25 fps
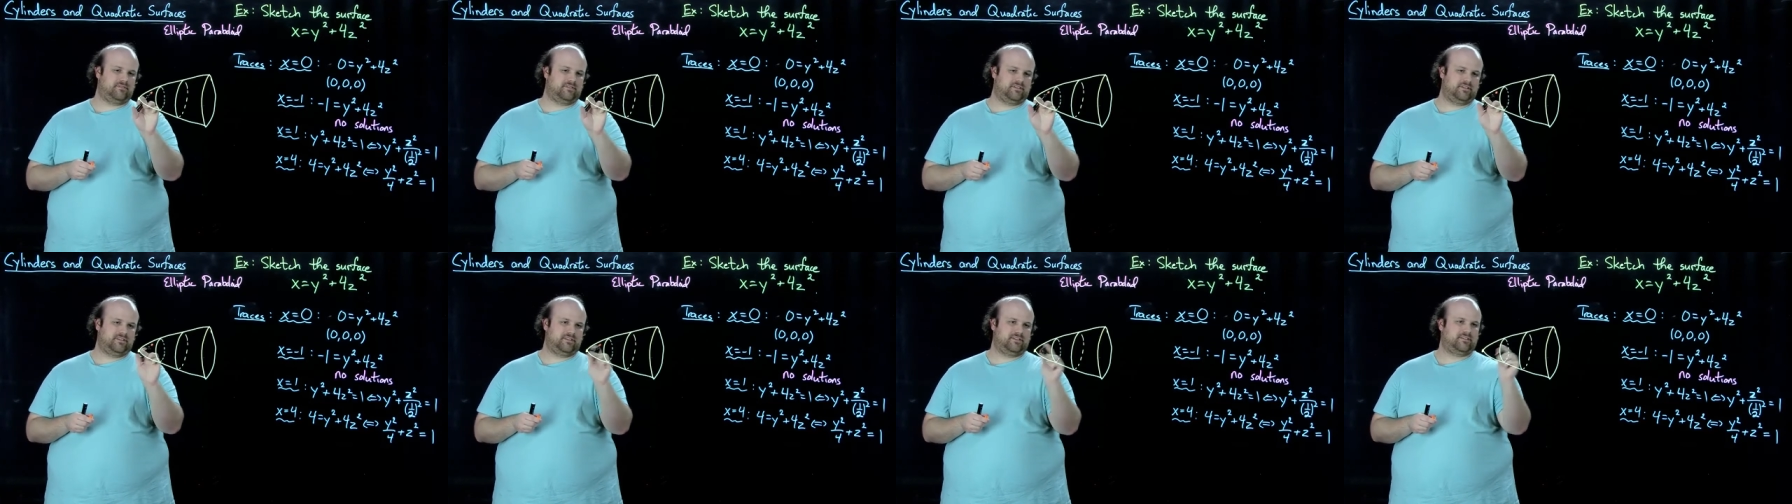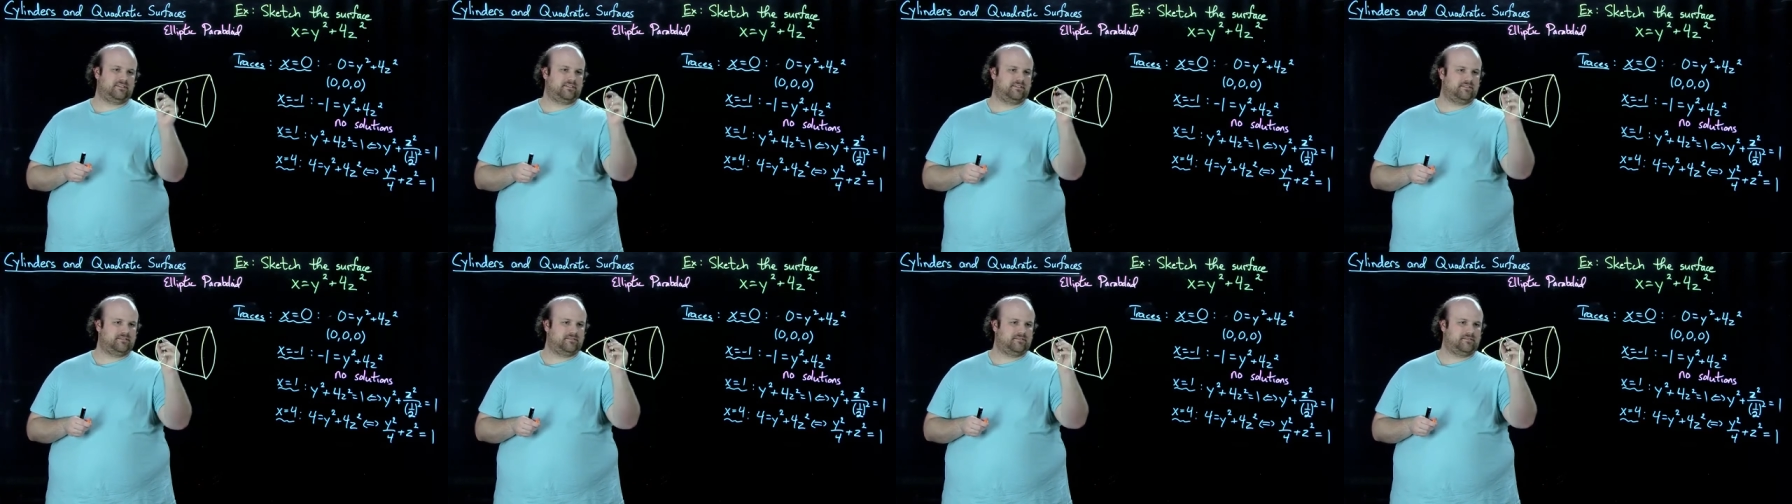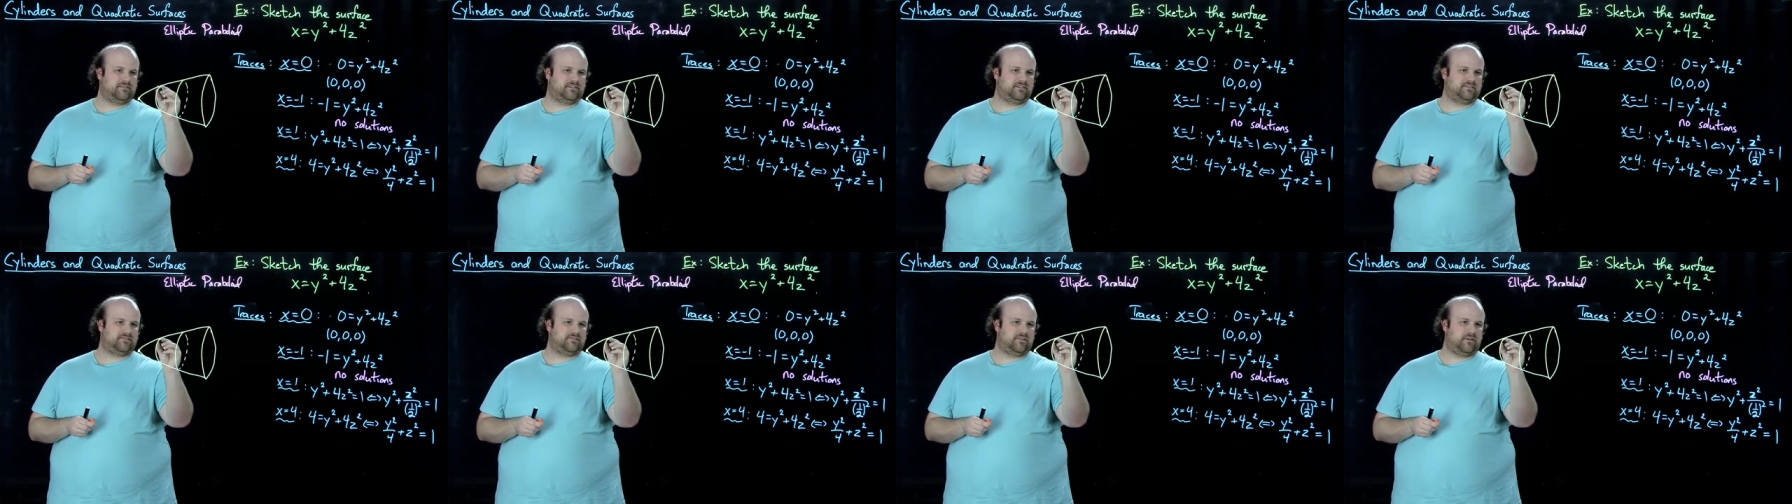Look,
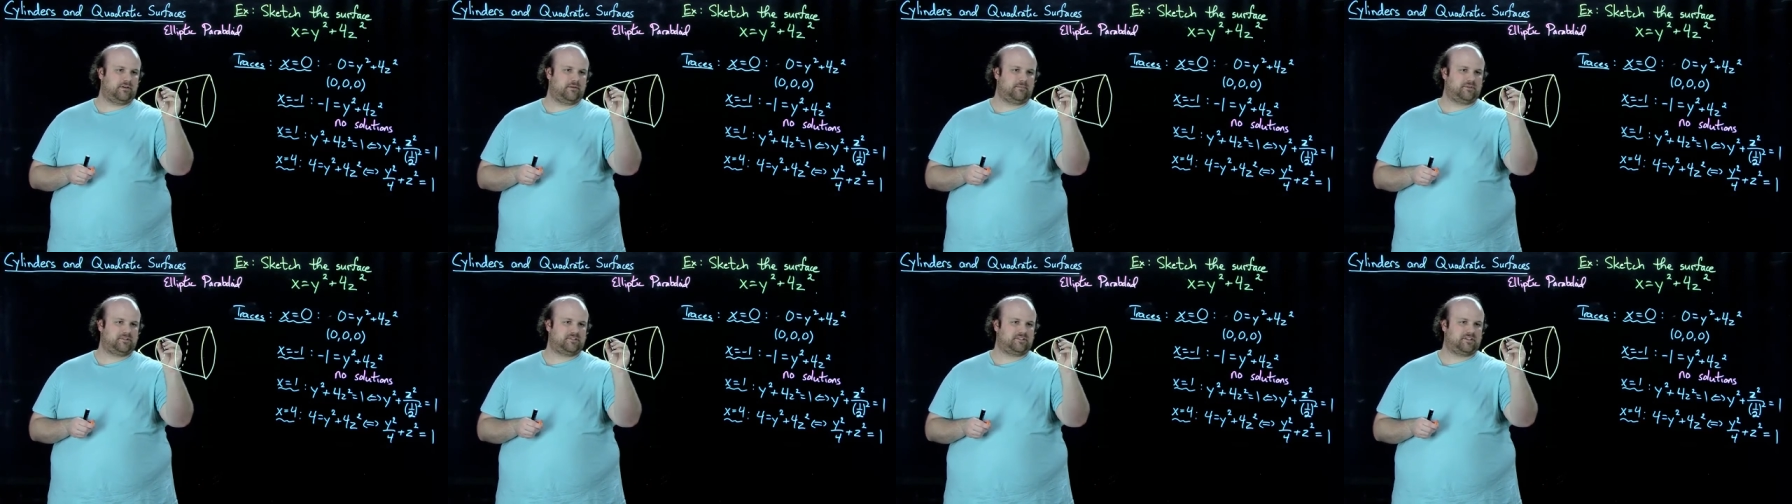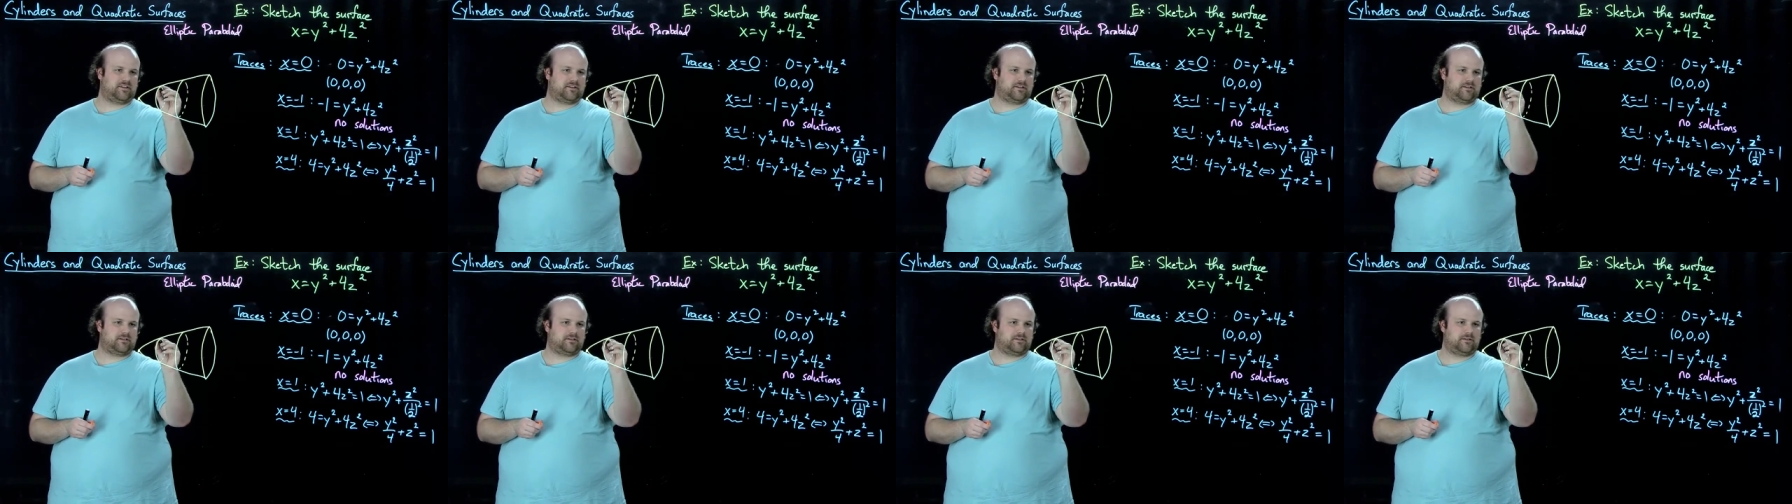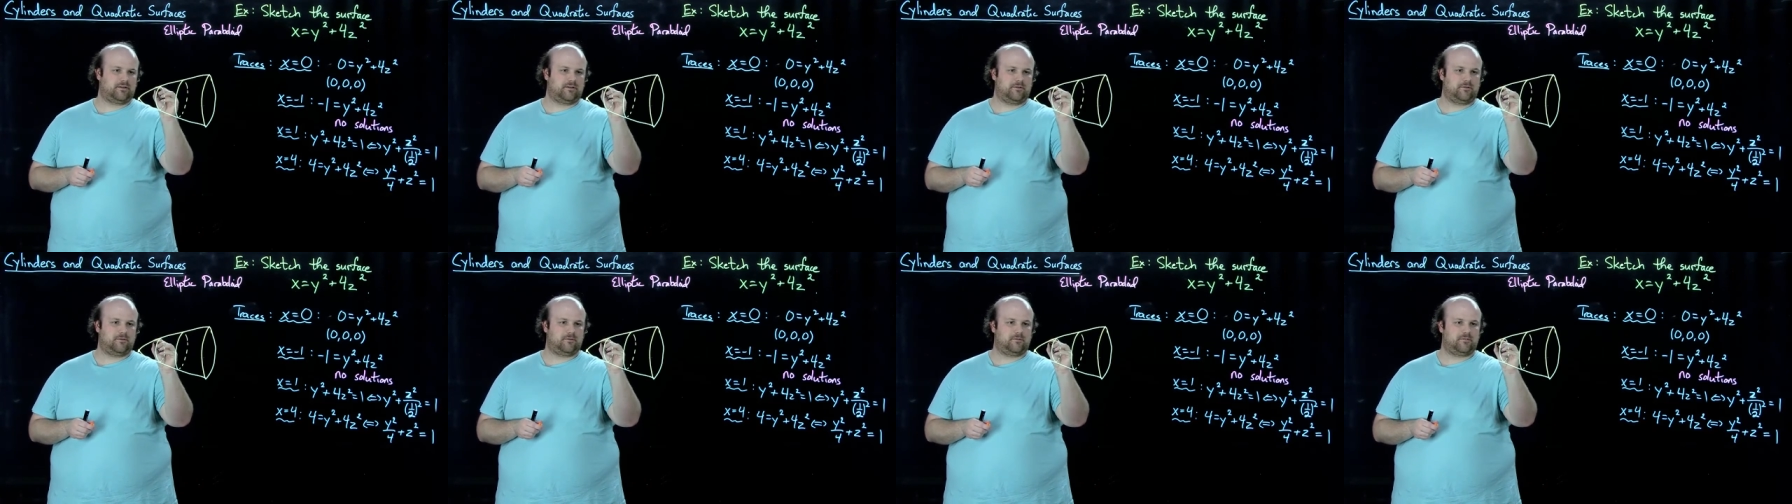looks very much like a
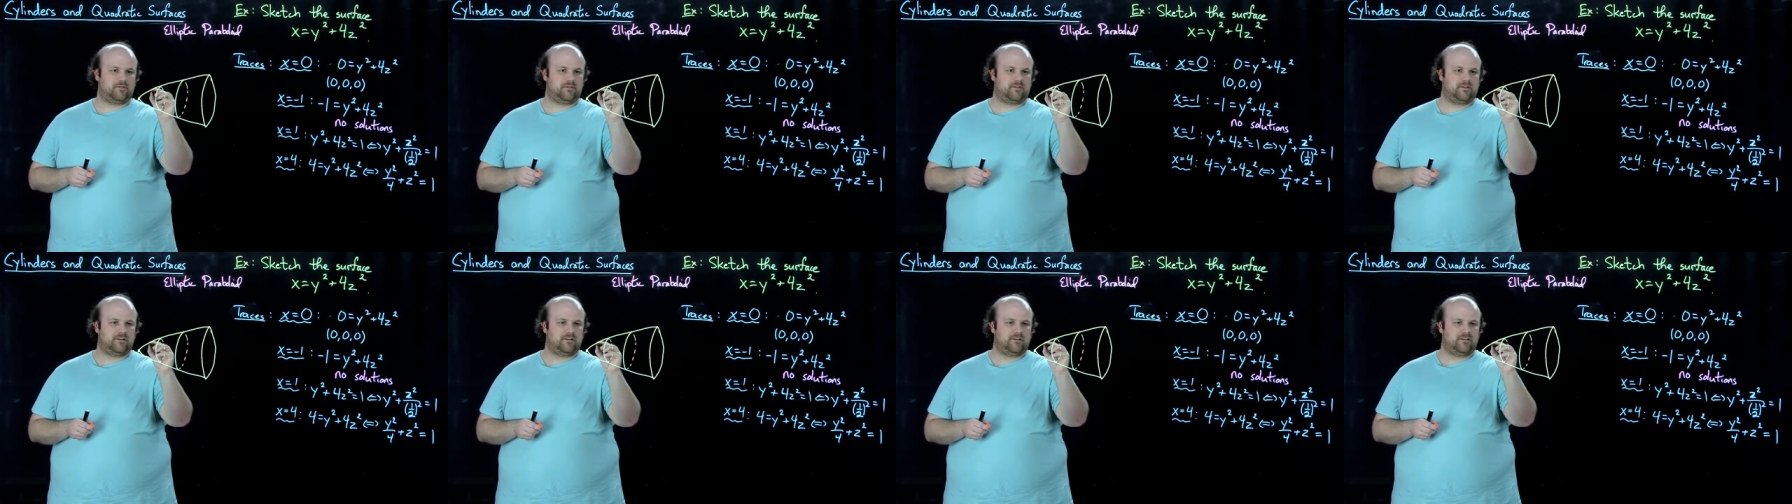cone.